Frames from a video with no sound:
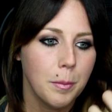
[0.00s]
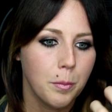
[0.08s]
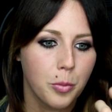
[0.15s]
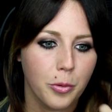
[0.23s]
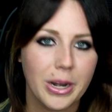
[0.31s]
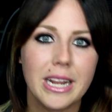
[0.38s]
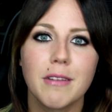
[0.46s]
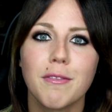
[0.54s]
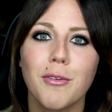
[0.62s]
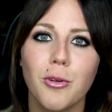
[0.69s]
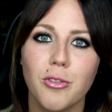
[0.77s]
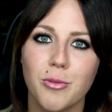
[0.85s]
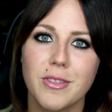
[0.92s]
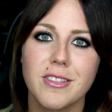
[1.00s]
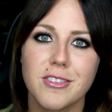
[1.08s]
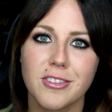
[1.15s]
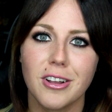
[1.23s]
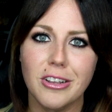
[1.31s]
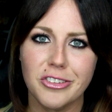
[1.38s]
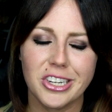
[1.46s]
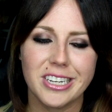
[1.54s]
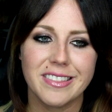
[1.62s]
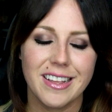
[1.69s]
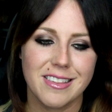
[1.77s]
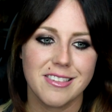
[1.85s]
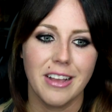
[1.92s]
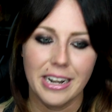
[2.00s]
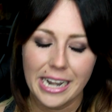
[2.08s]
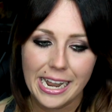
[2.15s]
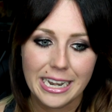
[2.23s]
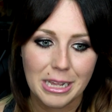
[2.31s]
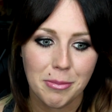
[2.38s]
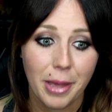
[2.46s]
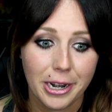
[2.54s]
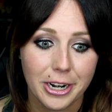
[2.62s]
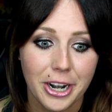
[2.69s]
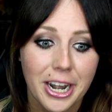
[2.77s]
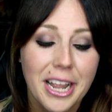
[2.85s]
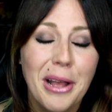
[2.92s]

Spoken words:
brain folds with nostalgia. That's not any better.